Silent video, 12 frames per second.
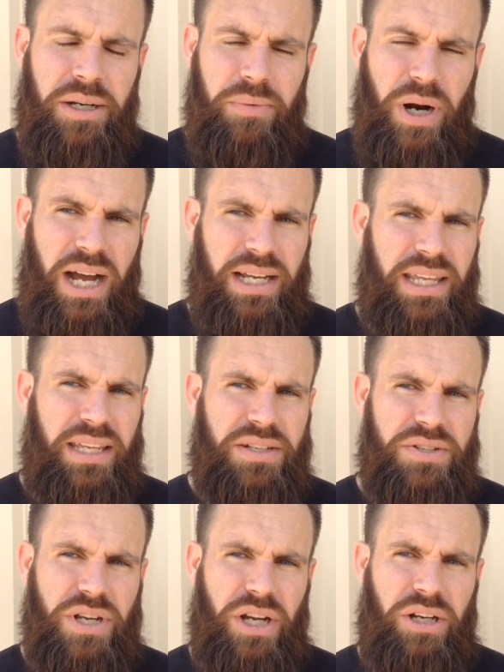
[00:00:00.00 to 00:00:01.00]
Rocky
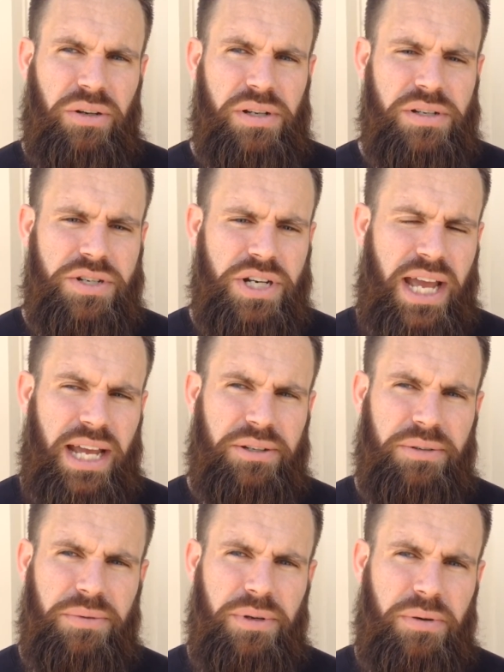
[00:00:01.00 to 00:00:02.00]
and Joe and Shaq,
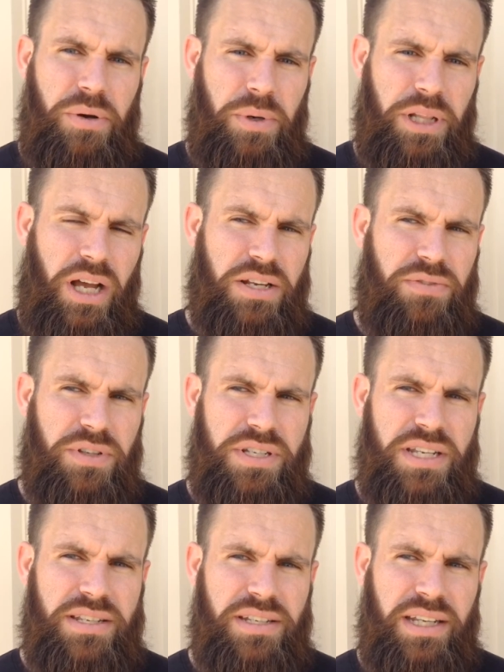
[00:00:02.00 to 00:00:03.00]
who we lost for the
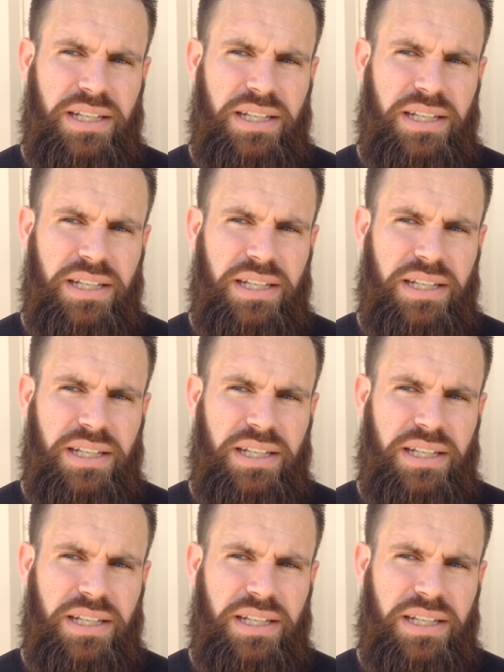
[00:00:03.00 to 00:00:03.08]
season.